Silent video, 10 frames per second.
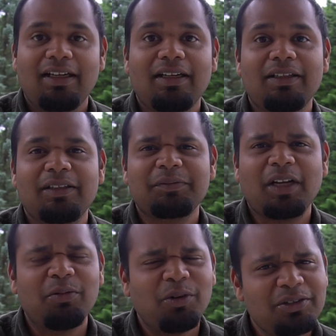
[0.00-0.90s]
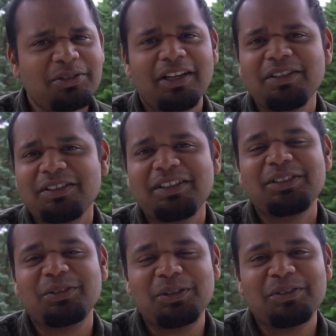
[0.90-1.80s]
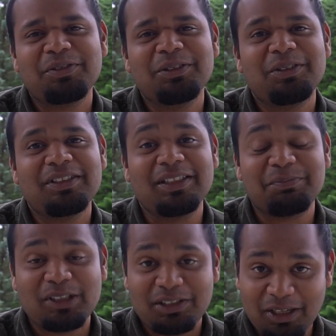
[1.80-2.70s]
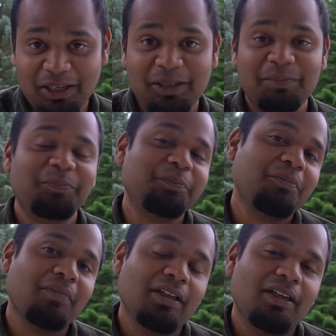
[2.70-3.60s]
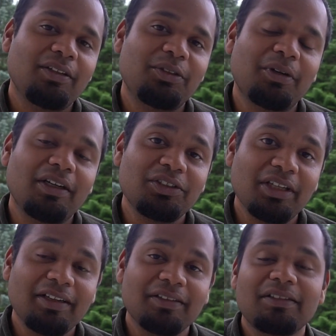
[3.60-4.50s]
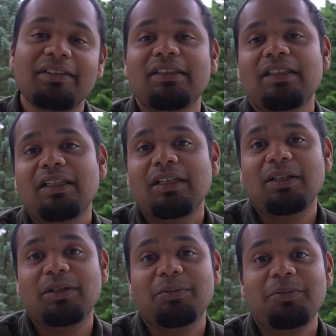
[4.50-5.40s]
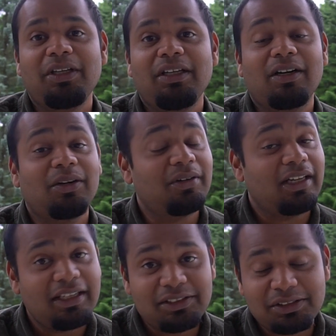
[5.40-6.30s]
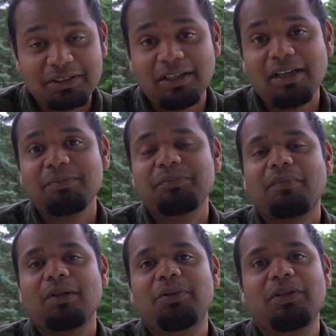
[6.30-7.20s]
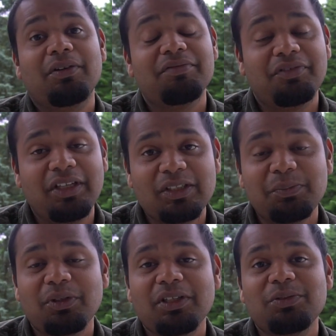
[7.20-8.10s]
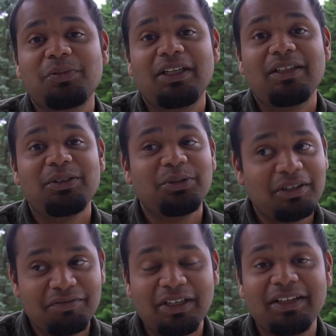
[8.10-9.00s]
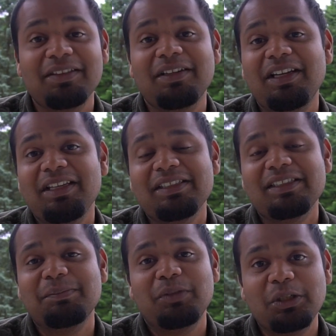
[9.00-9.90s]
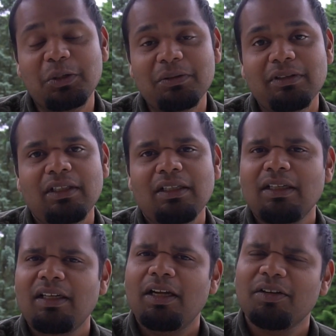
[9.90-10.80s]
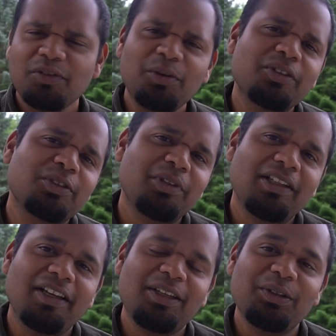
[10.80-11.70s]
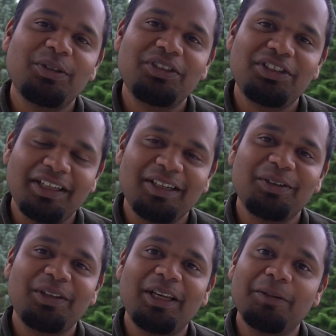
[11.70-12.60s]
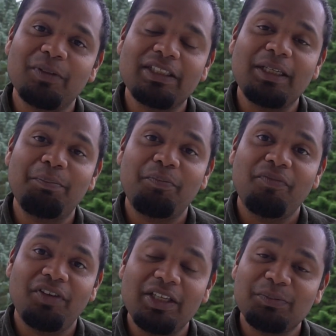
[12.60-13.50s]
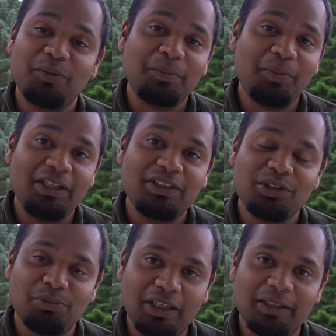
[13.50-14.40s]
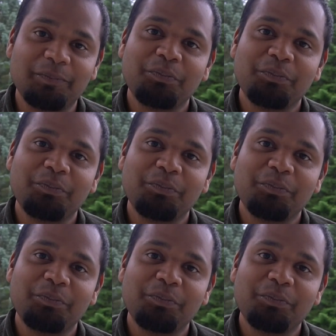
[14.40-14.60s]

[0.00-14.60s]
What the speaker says: I want to encourage all of you to subscribe to our channel. We are on Instagram, we are on Facebook as well. You can find the links below. And of course, we'd like you to check out the Embassy Facebook page as well.